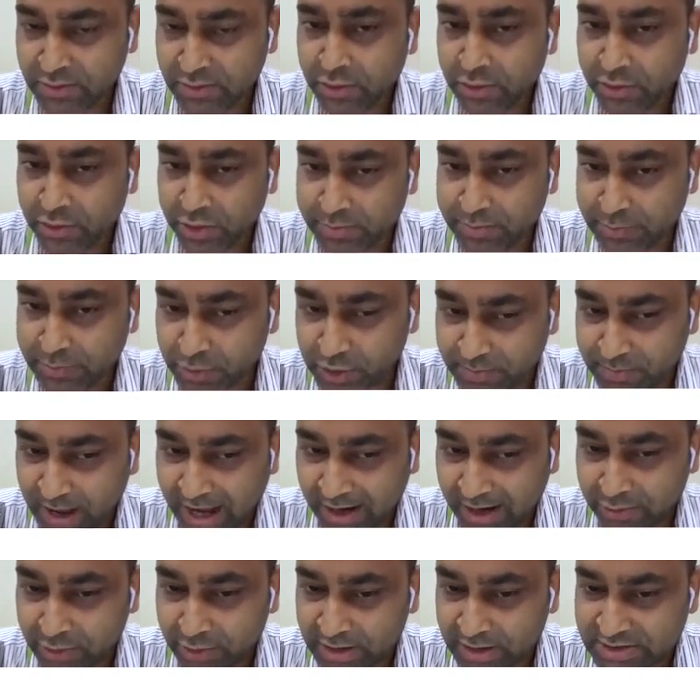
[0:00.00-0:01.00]
We put
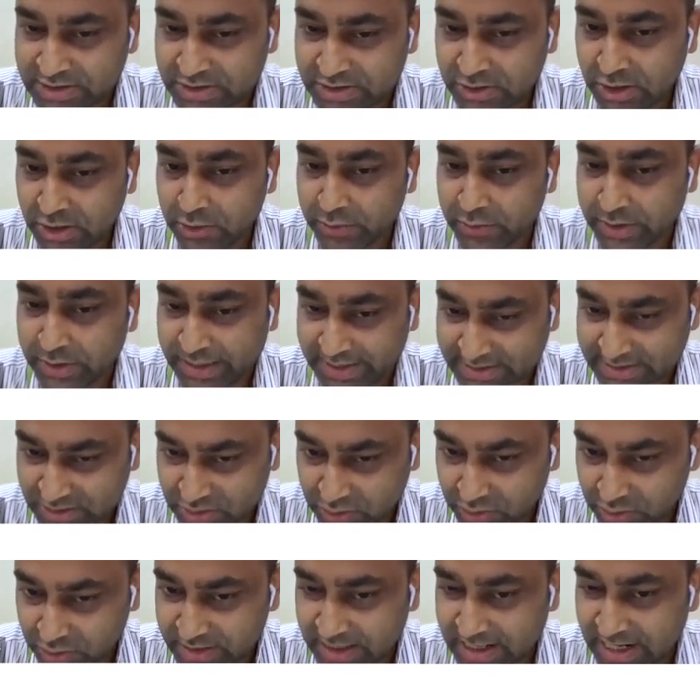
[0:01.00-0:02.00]
back cholesterol, we
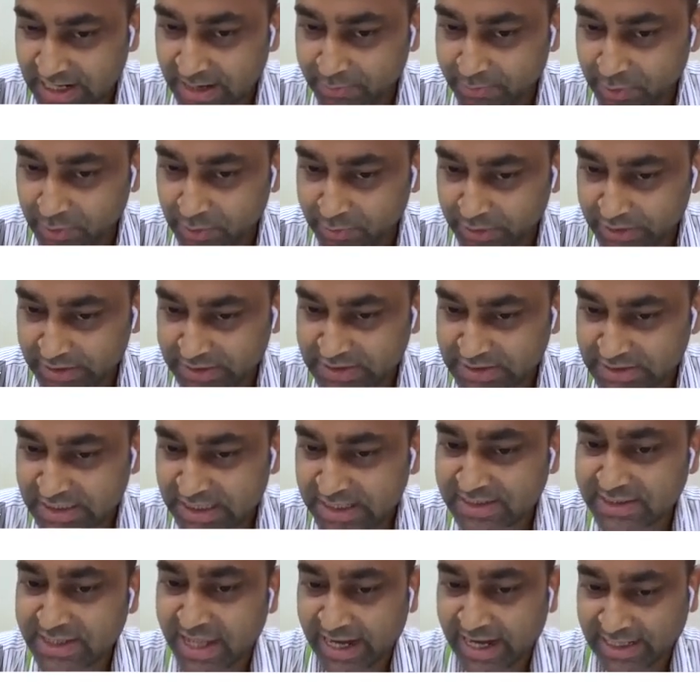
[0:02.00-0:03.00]
restored the dipole
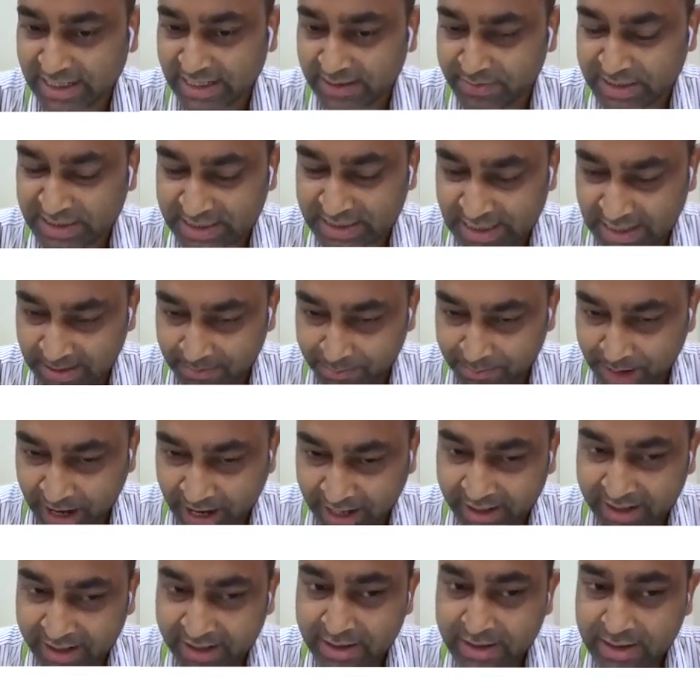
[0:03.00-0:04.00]
potential, the activity came
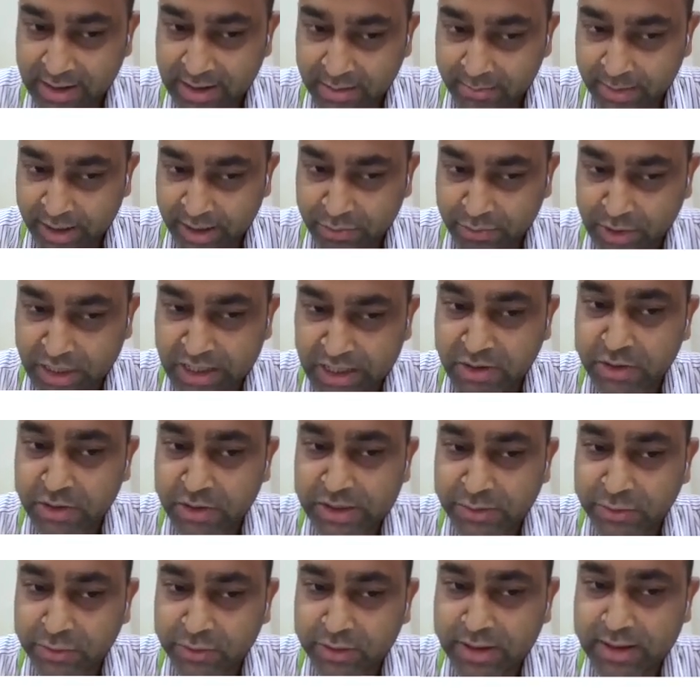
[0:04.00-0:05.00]
back. But when we
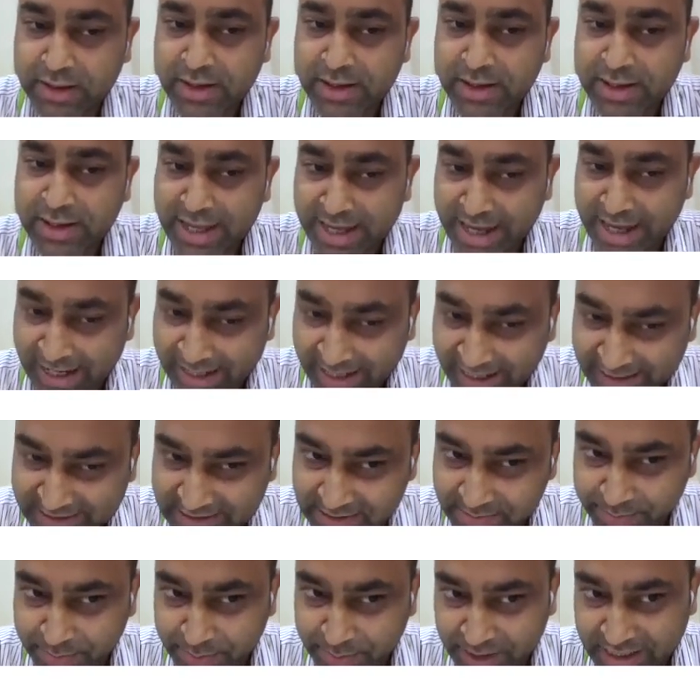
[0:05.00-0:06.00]
took
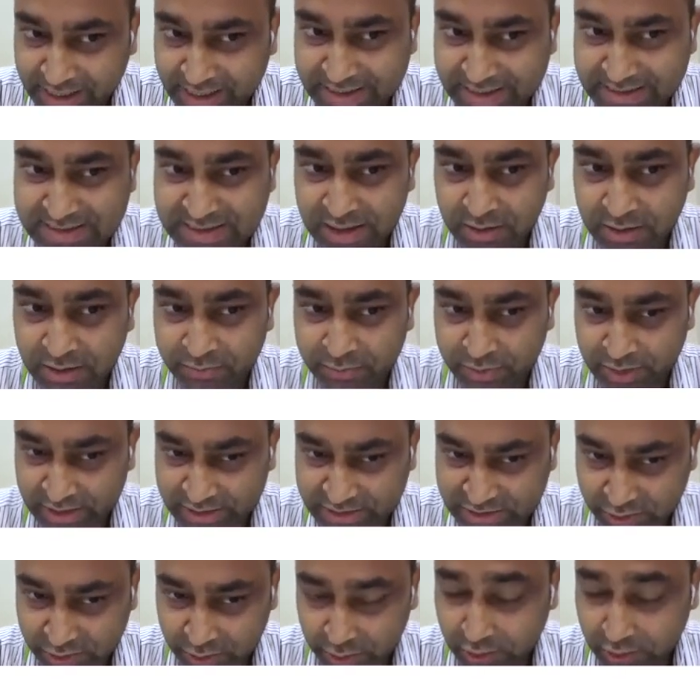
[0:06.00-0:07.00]
another precursor of
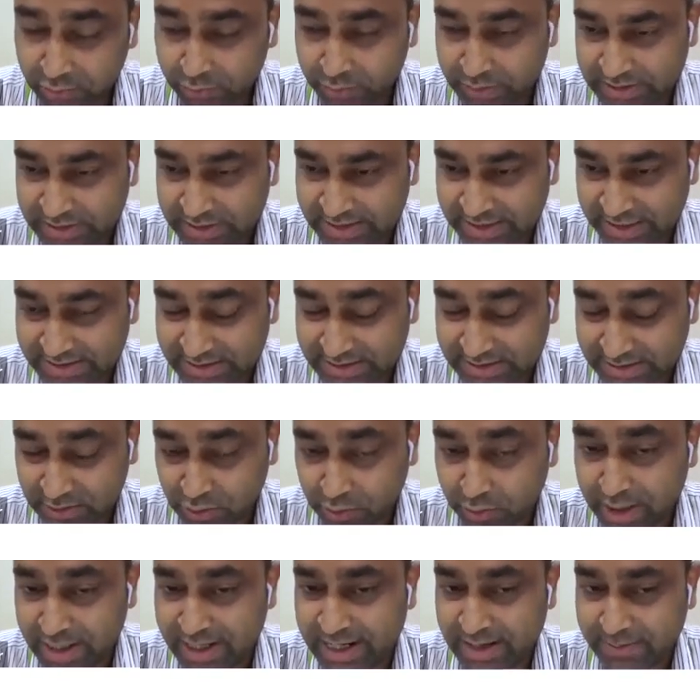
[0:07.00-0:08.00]
cholesterol, which has
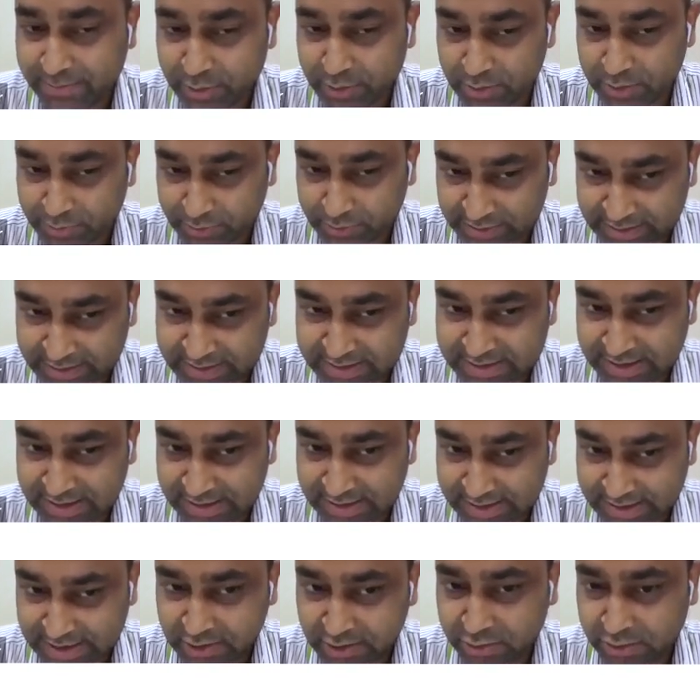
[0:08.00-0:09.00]
lower dipole
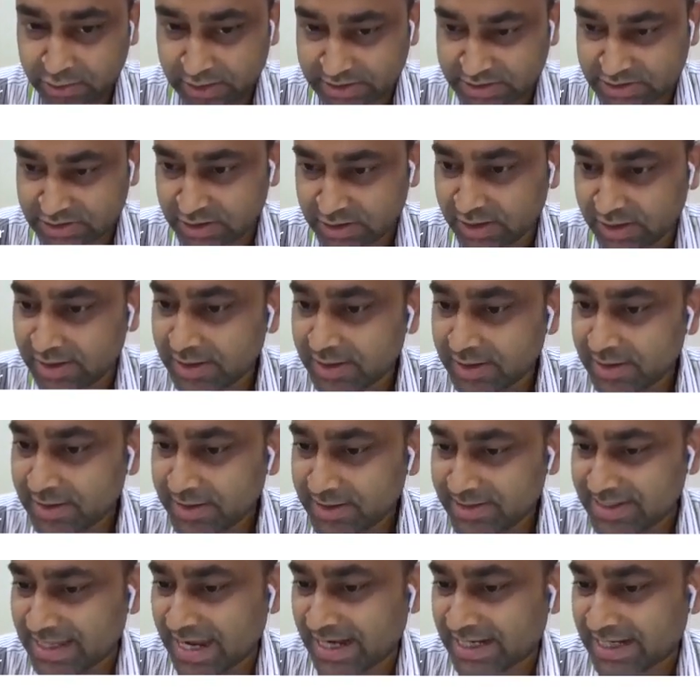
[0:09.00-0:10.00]
potential than cholesterol,
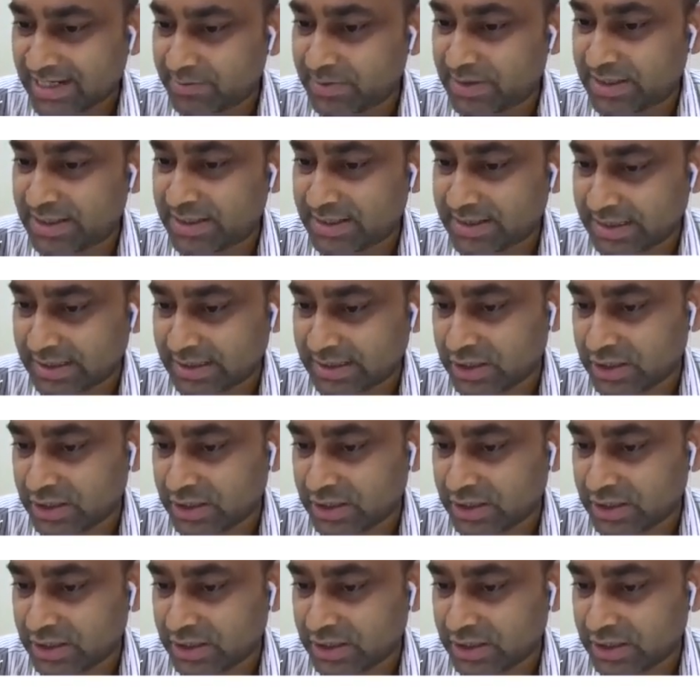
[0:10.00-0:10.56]
the activity did